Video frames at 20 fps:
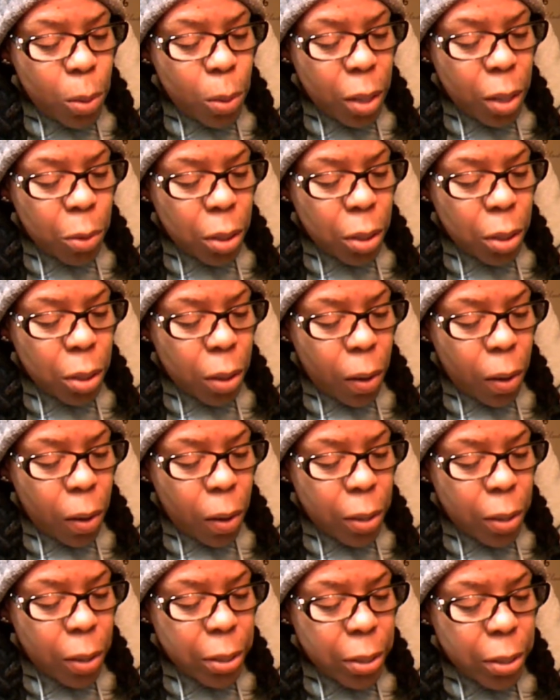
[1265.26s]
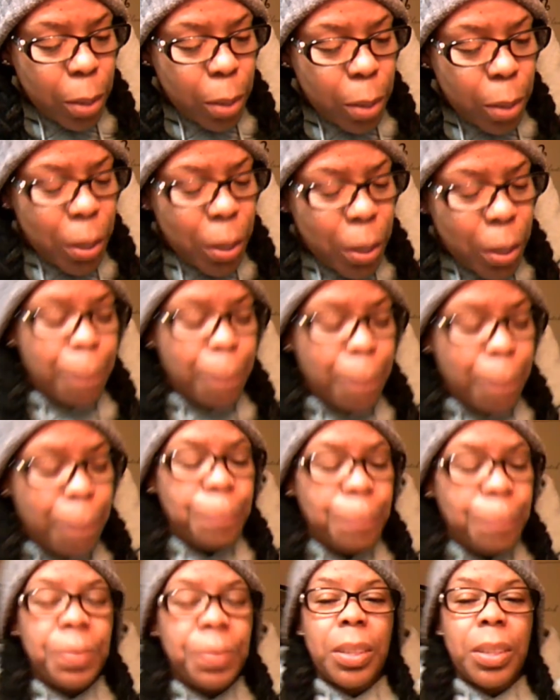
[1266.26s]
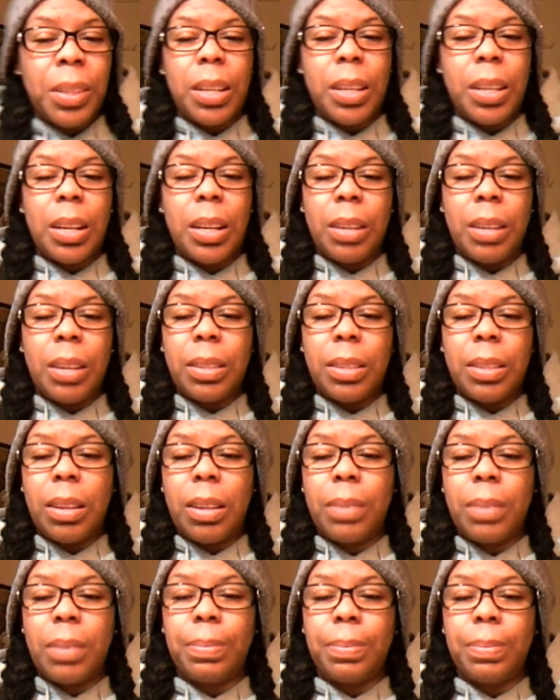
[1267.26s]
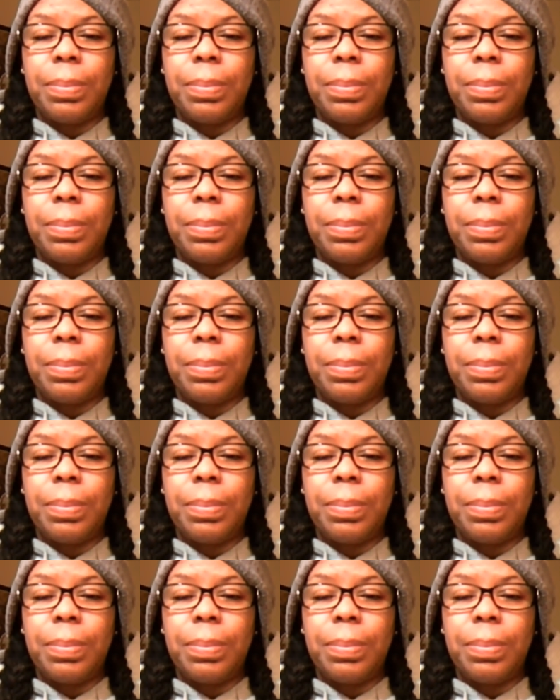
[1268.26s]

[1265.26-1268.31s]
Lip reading: 200 yards. Okay, and I thought